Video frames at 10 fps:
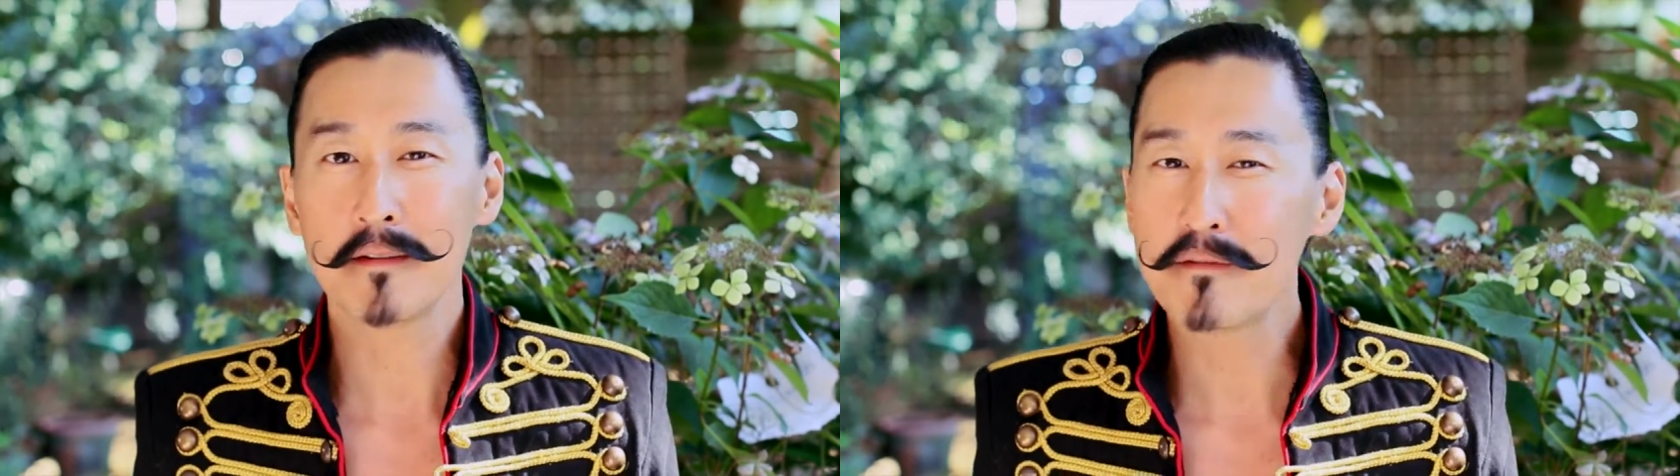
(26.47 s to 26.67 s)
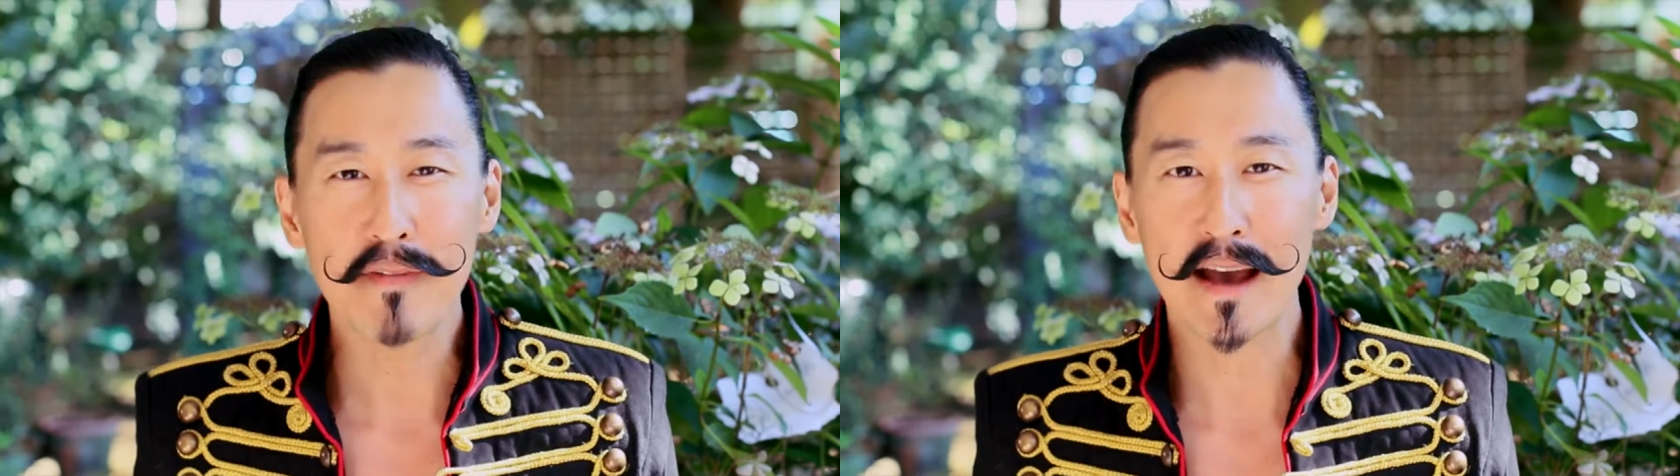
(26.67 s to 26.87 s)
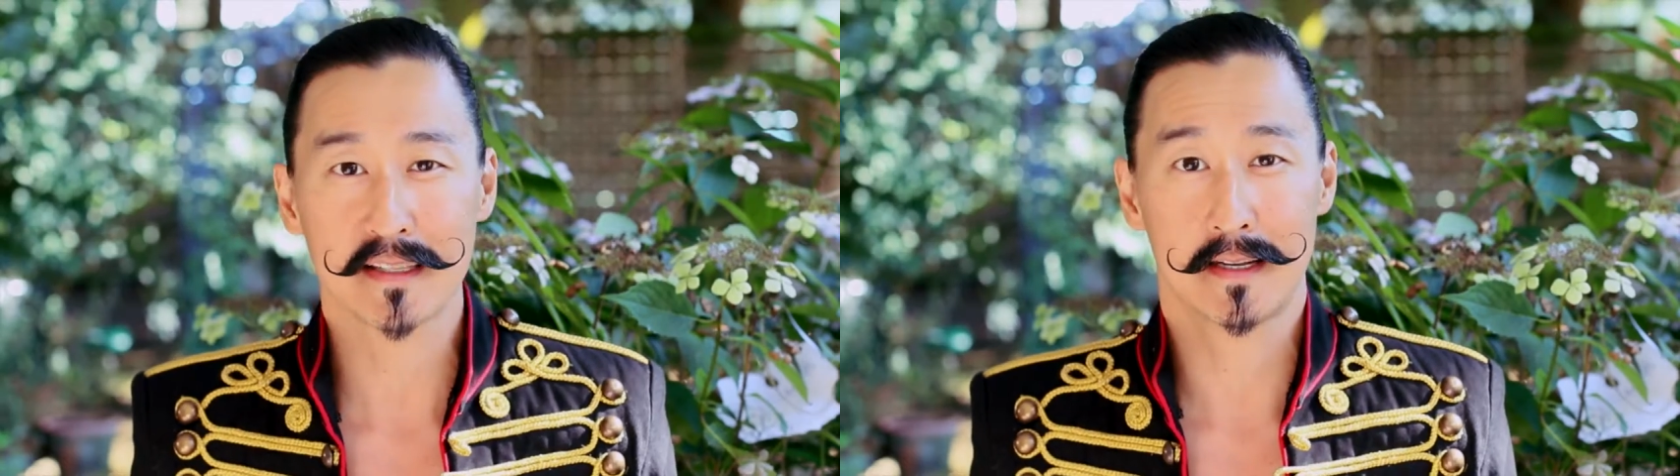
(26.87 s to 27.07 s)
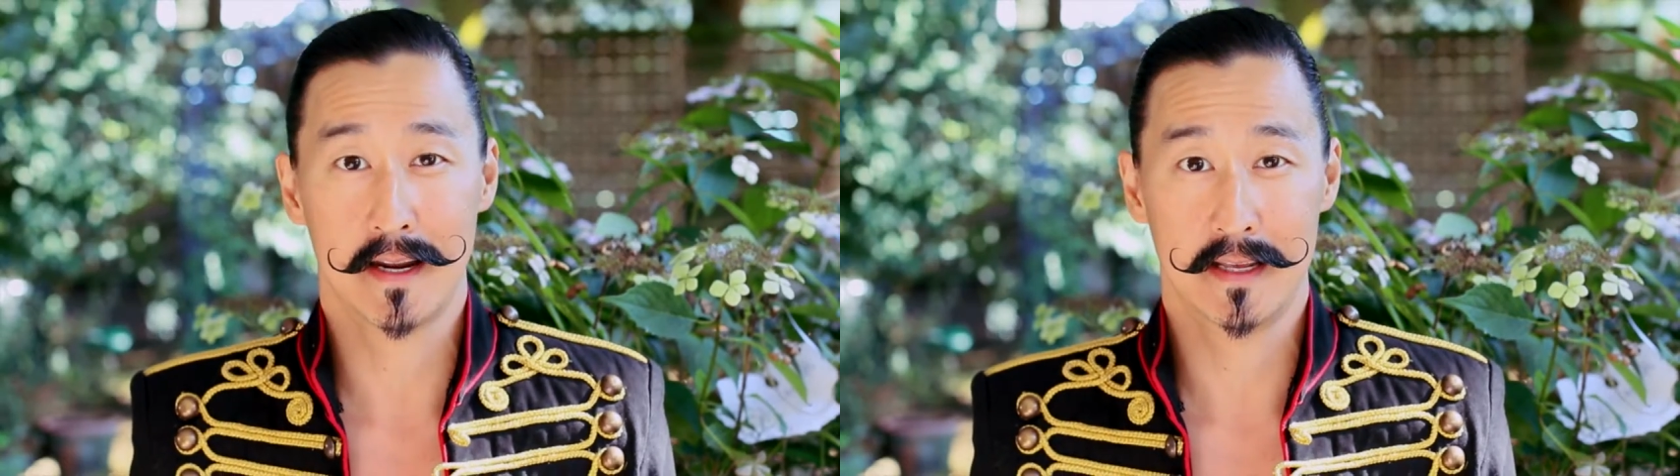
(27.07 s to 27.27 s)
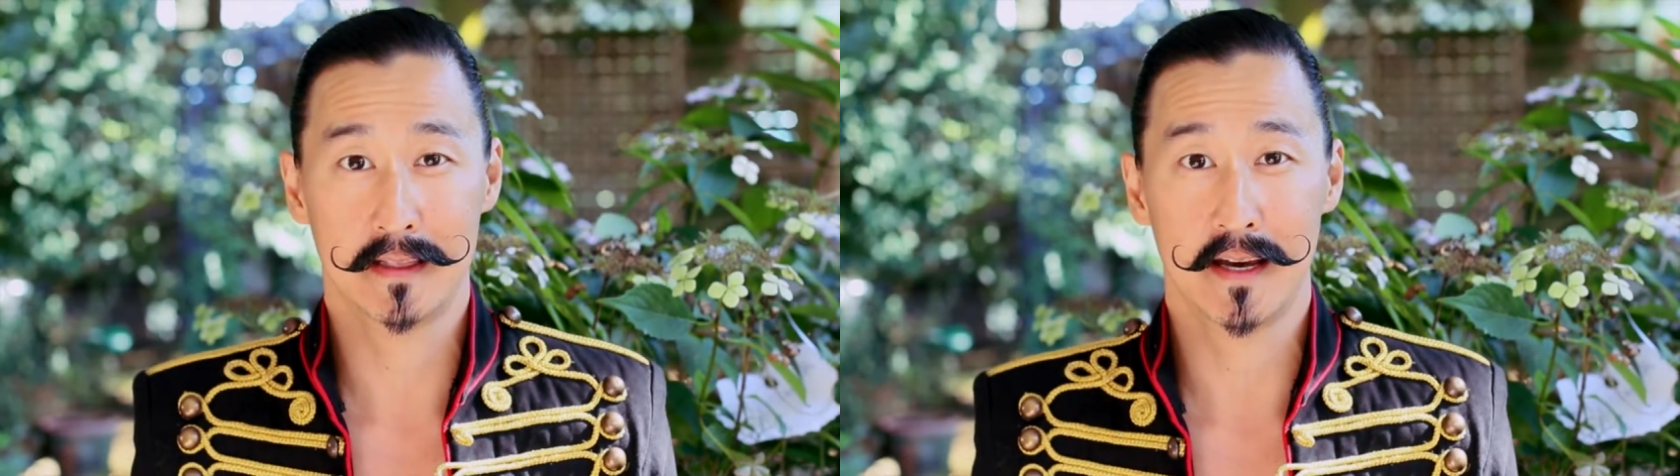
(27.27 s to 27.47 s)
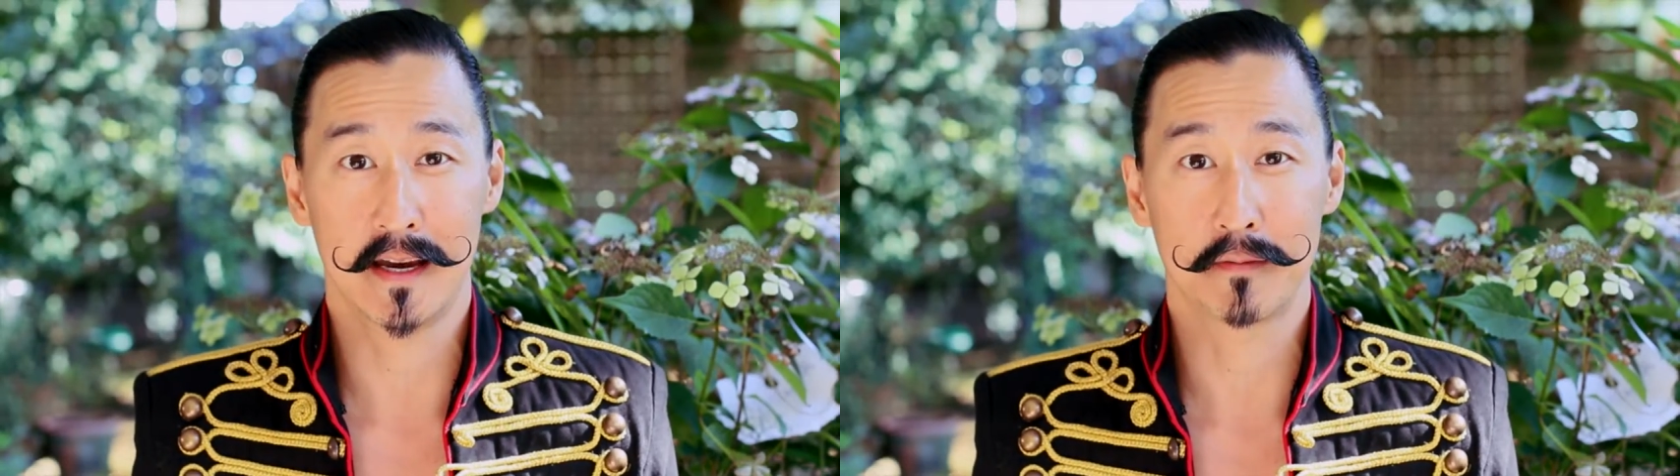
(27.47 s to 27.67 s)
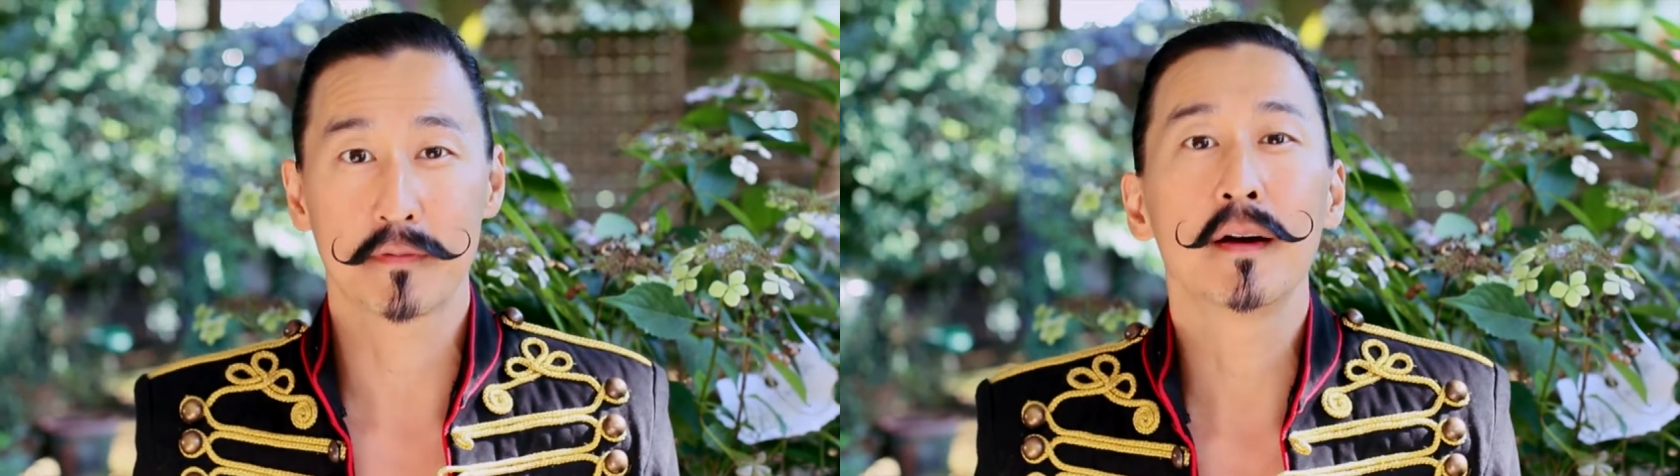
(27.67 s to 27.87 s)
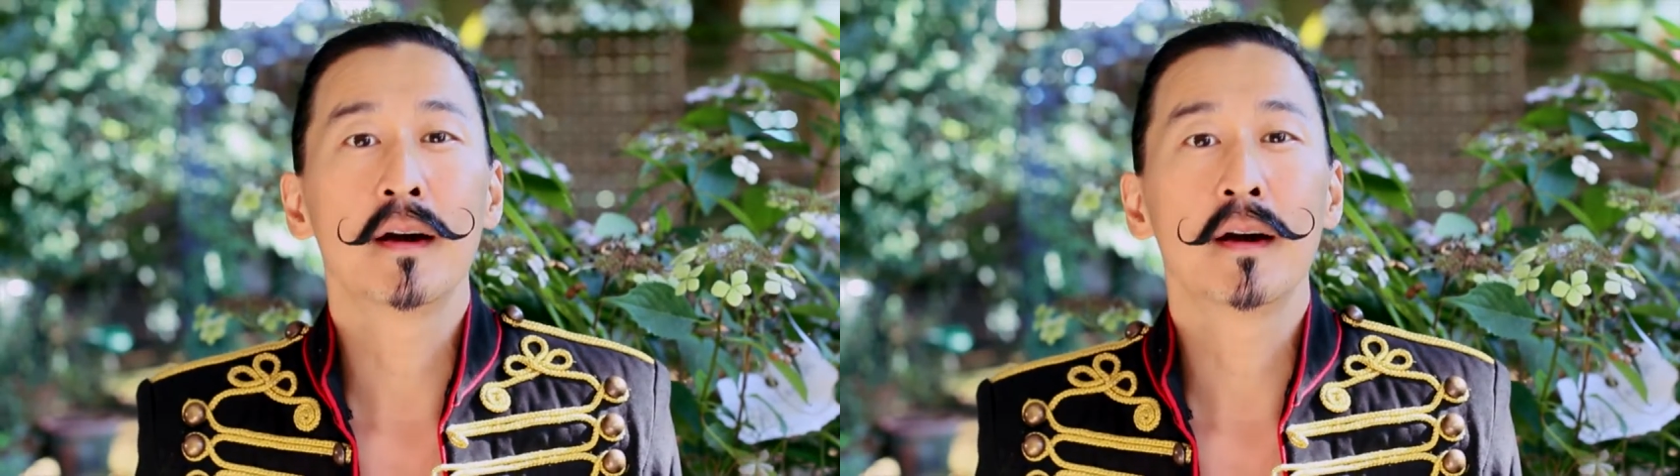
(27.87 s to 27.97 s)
fascinating life